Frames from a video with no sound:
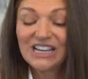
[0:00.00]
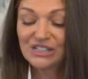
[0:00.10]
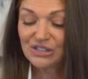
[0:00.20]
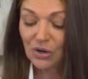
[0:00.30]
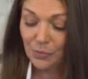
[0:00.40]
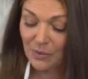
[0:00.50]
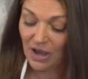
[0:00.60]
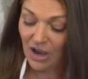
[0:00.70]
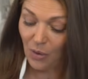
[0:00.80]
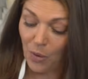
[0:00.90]
So
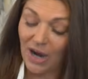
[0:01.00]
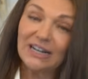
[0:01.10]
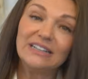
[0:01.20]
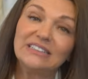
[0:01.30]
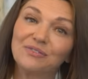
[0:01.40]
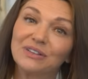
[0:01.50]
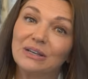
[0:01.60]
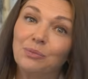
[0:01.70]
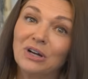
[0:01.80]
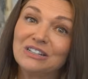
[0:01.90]
a wine I
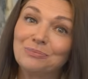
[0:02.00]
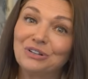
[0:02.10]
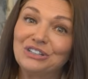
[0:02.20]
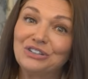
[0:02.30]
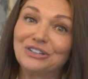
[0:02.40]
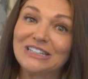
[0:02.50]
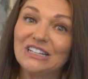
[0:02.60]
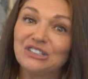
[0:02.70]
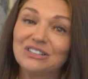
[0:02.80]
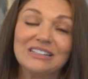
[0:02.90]
definitely wanted to bring to your
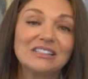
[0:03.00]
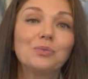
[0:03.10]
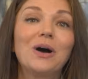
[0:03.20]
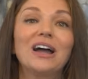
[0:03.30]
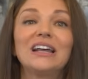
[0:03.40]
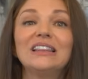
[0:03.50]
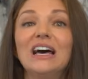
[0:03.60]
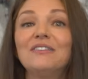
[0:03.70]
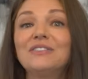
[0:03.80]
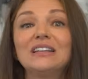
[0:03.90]
attention. It's a wine I
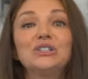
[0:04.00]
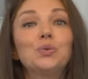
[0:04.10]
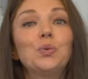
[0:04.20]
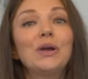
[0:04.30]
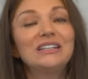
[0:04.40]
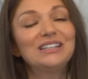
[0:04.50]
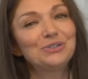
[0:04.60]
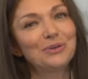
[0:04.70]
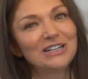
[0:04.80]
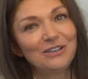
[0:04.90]
love, and the
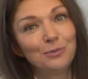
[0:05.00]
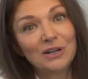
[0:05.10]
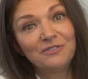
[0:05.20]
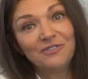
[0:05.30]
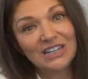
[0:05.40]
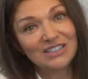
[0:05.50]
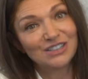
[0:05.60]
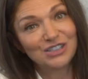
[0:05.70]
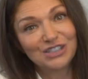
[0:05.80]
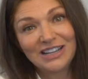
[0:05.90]
2021
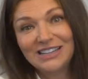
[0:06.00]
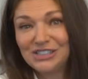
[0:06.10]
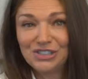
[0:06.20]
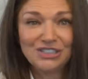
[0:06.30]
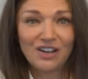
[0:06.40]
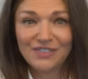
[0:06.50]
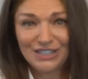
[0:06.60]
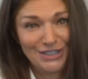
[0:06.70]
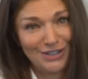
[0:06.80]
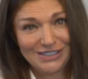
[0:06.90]
vintage is just off the
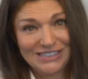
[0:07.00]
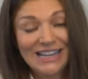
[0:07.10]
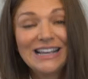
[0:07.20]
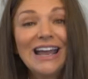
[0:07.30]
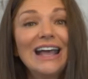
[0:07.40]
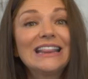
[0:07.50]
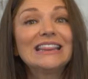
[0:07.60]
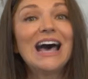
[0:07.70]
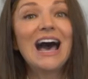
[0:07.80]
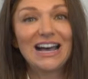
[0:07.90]
charts. And
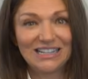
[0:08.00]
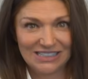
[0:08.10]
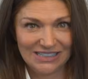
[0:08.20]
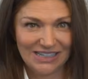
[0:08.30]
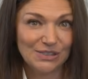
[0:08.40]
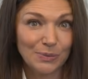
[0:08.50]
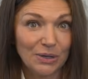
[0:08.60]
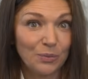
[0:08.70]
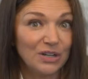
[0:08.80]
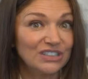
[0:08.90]
that is what I
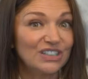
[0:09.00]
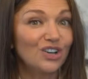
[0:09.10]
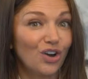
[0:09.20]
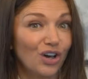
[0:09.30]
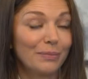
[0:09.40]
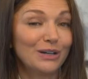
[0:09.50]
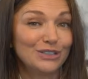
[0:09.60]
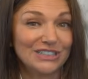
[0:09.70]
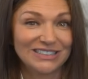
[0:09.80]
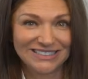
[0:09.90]
wanted to talk about.